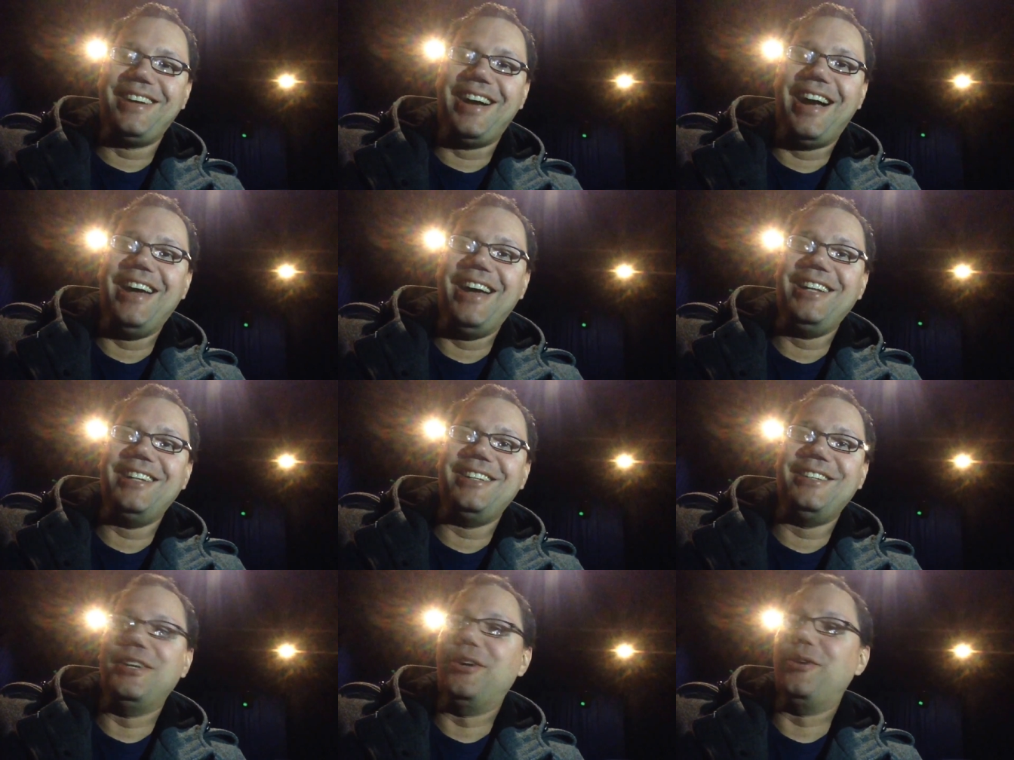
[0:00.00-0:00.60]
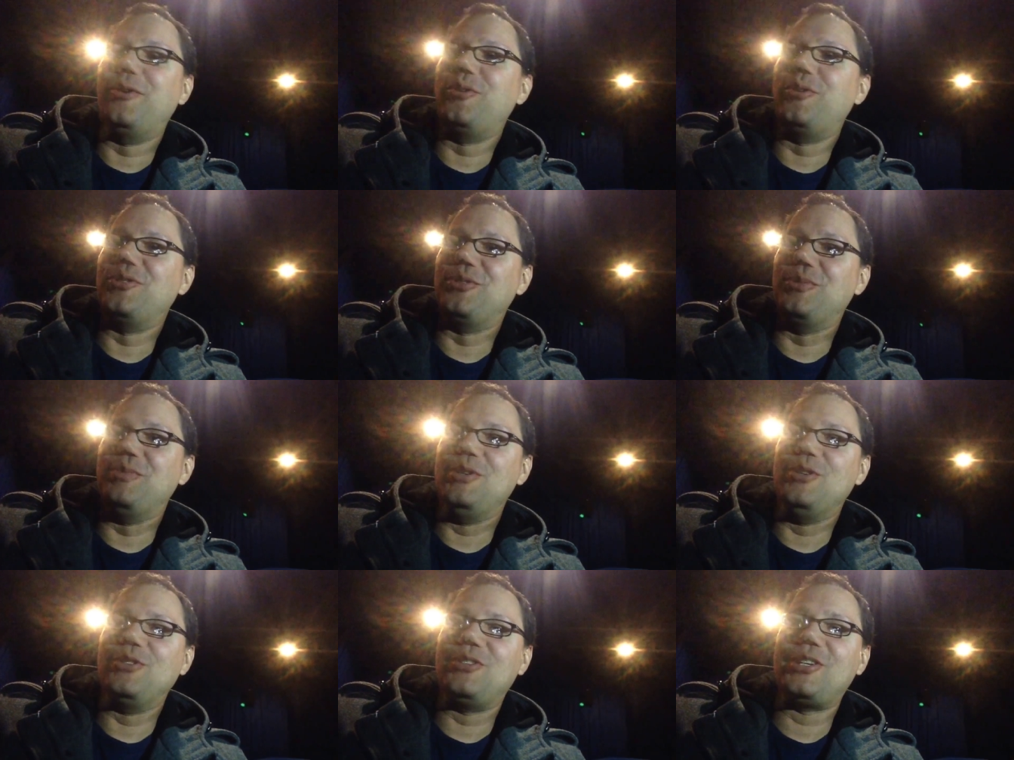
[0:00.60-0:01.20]
I didn't know it was a
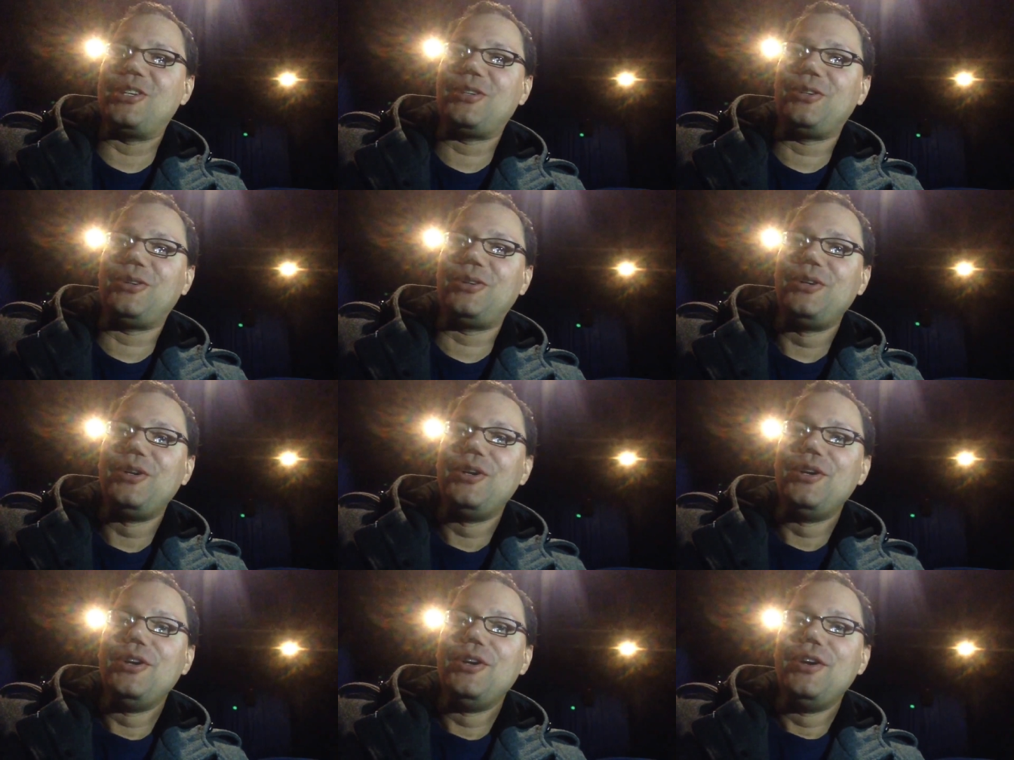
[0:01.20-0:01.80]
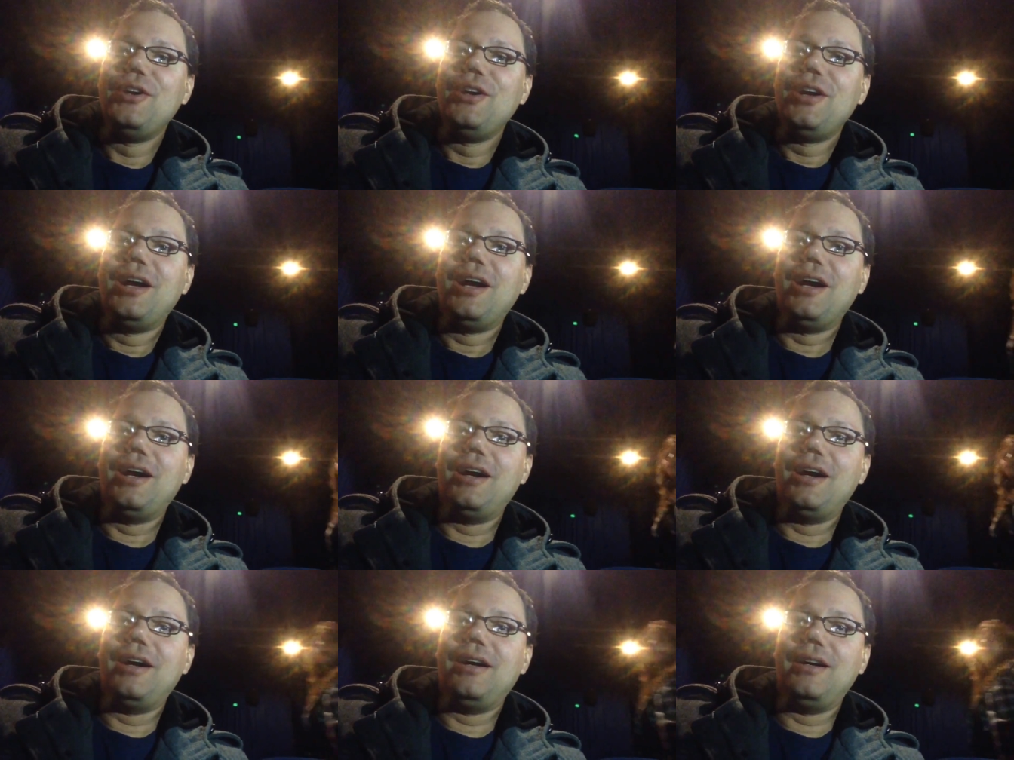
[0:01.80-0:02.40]
musical.
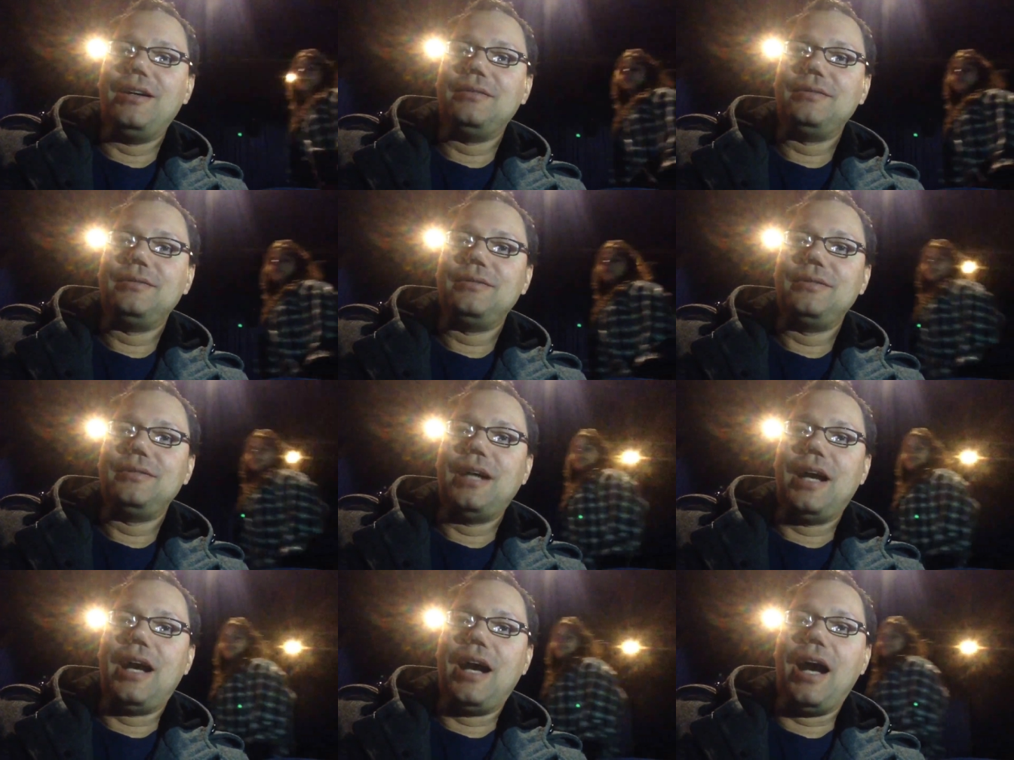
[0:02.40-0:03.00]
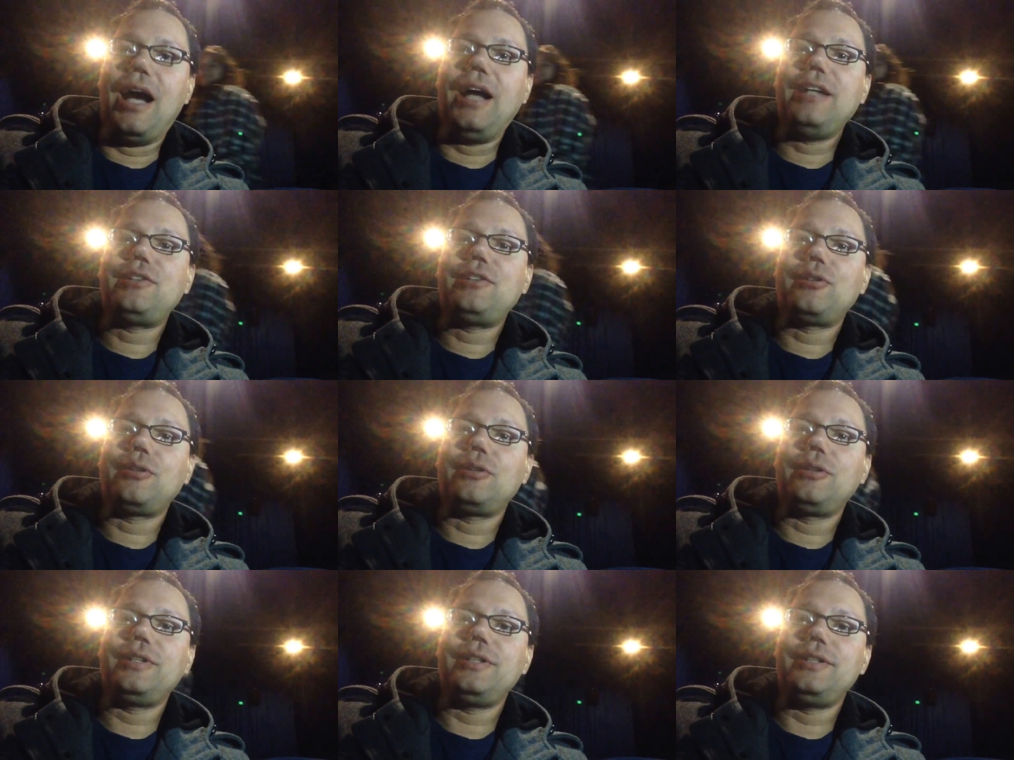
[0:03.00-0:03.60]
Uh, I
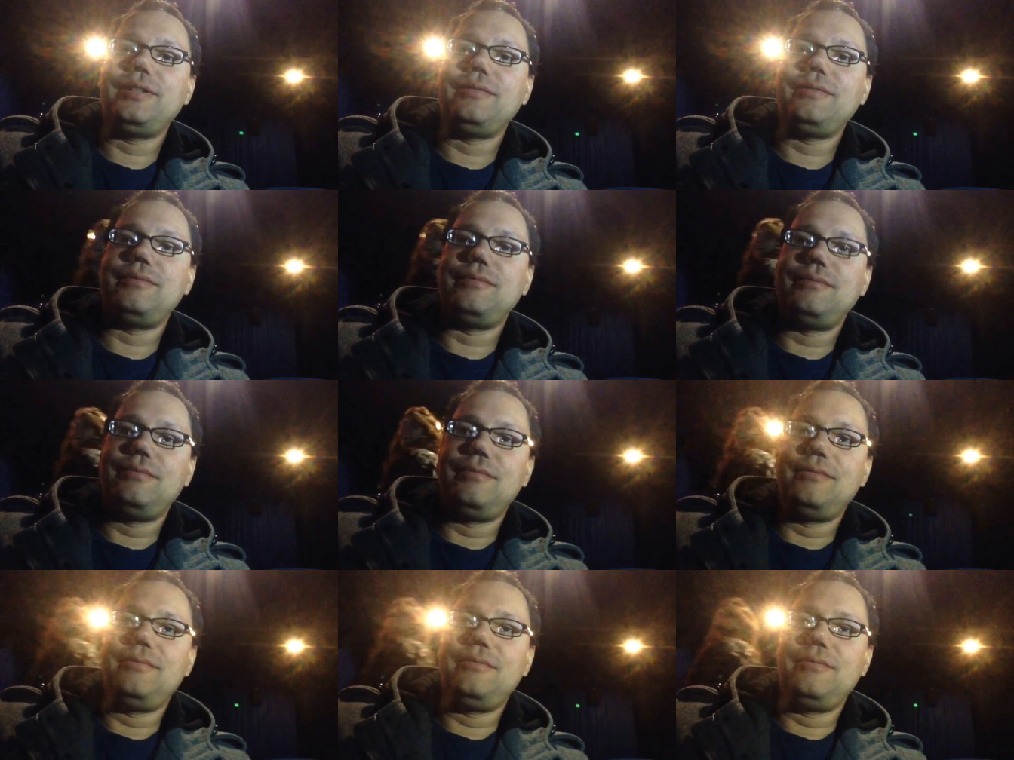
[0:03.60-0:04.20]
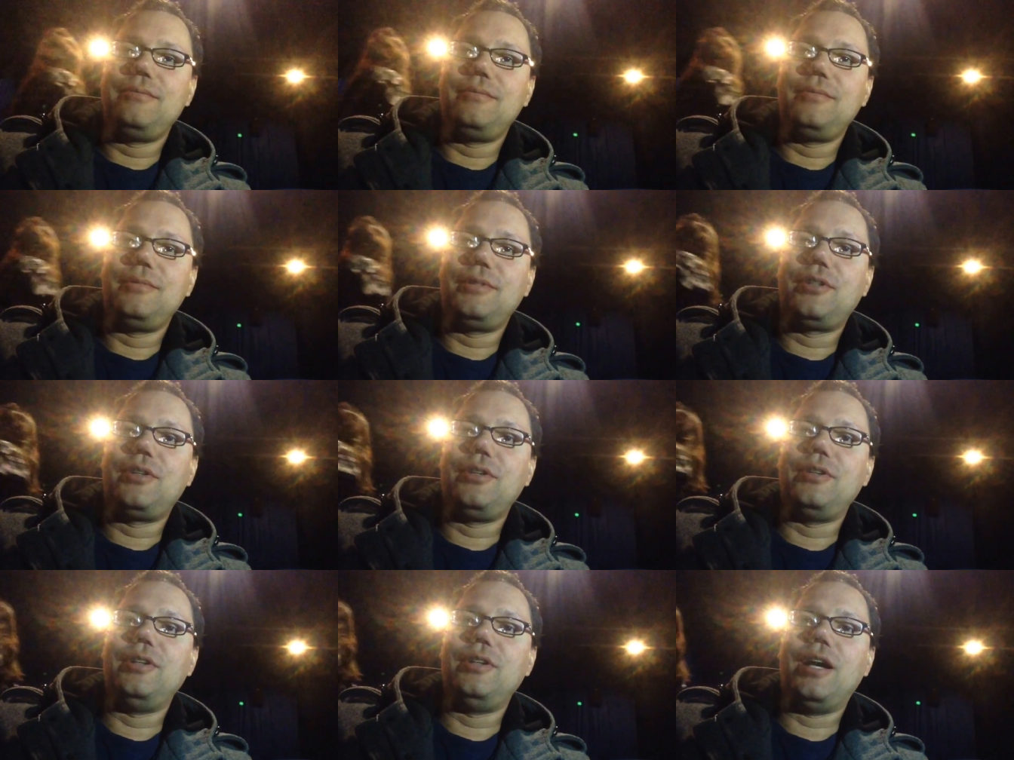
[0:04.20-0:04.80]
totally
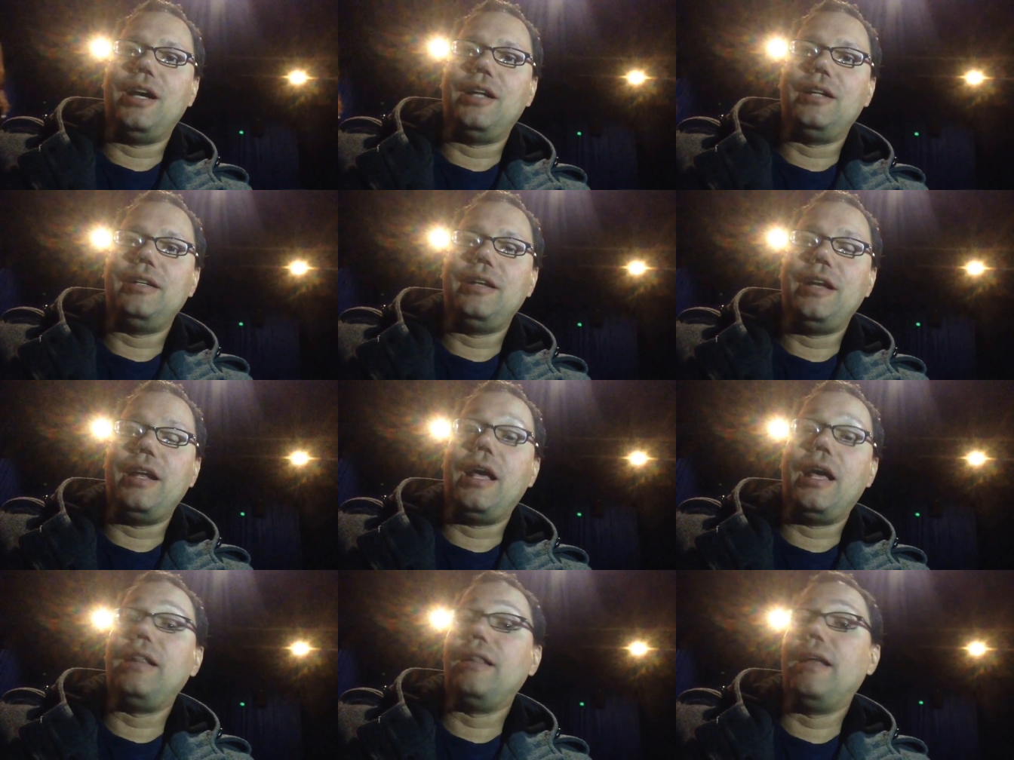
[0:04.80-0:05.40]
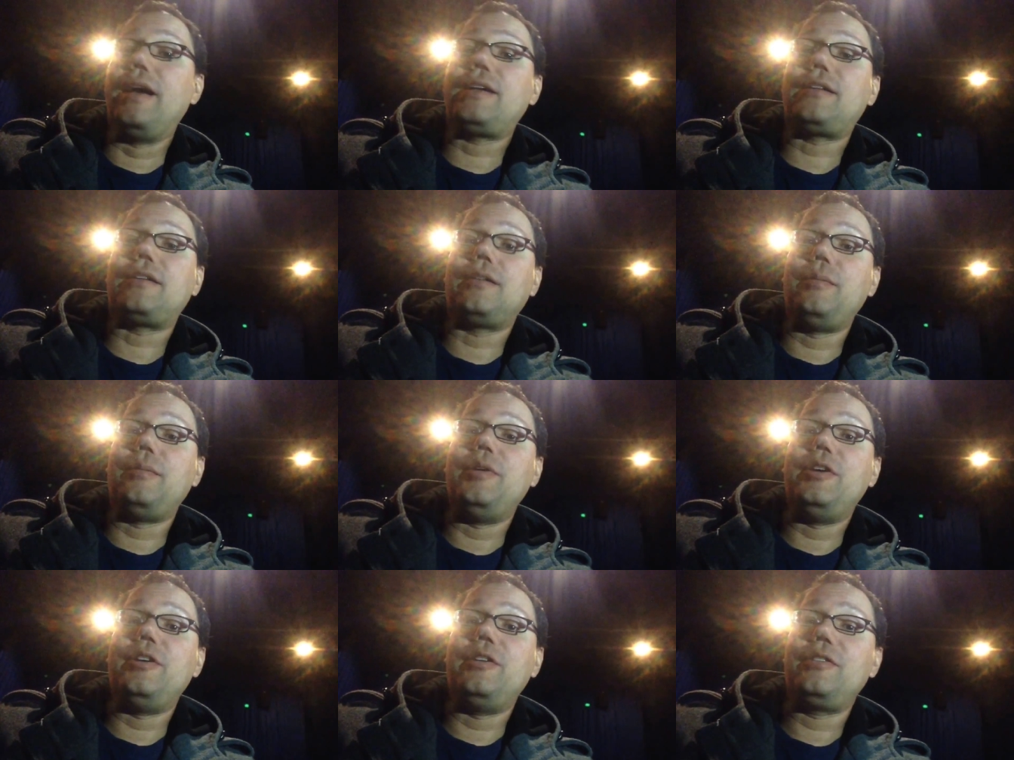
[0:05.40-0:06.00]
could not. And I liked La
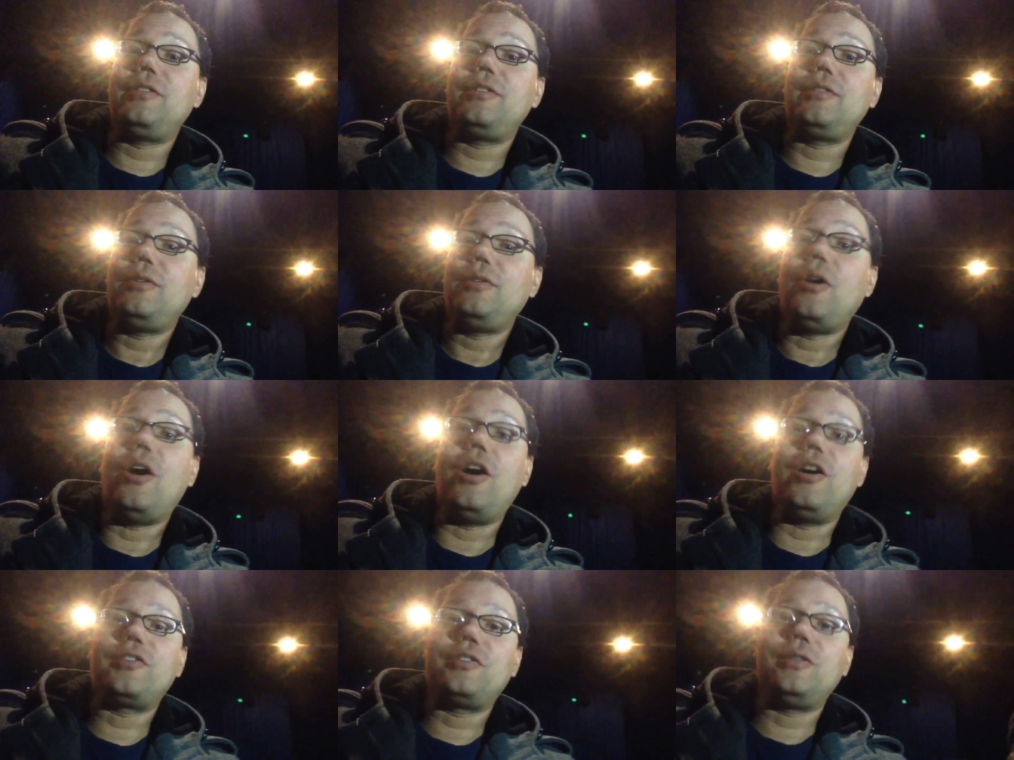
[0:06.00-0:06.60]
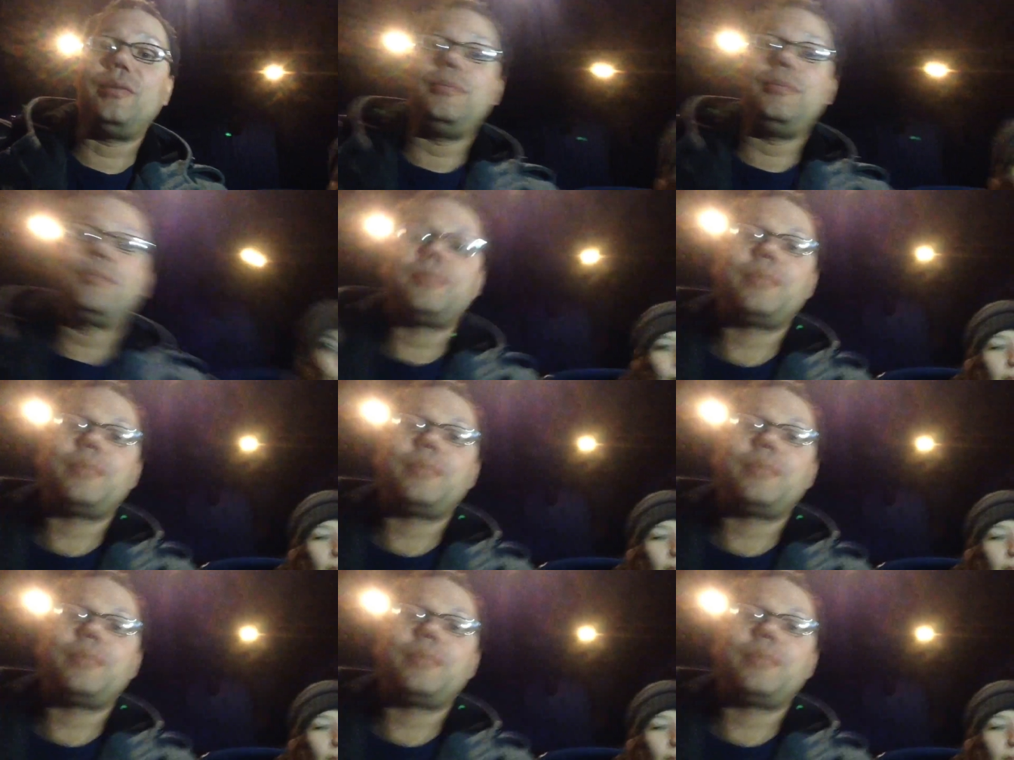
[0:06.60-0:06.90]
Miz. Awesome.